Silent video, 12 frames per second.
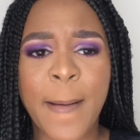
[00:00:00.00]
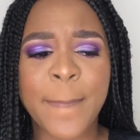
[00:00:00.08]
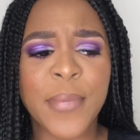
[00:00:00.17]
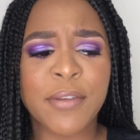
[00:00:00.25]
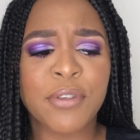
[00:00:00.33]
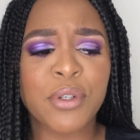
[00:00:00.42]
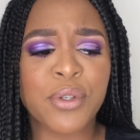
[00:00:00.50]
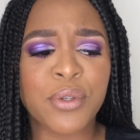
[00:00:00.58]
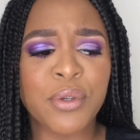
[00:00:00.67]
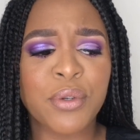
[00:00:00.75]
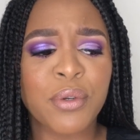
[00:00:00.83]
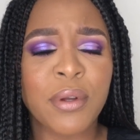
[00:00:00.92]
If you
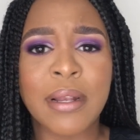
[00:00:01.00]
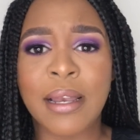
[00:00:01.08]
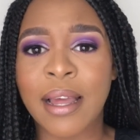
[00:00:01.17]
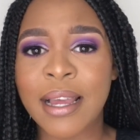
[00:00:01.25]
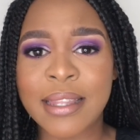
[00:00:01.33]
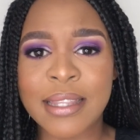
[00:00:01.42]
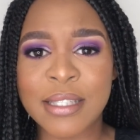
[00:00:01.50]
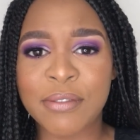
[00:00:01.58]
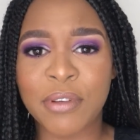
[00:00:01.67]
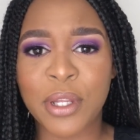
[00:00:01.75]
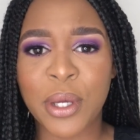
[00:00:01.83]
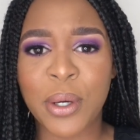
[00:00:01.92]
do like this
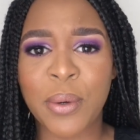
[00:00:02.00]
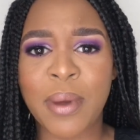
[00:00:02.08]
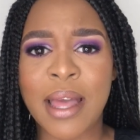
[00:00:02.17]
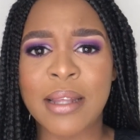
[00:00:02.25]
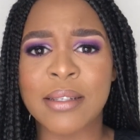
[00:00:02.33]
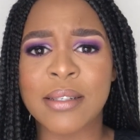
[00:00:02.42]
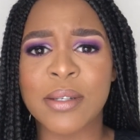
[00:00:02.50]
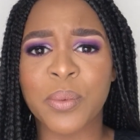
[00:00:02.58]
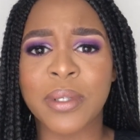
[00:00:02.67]
video and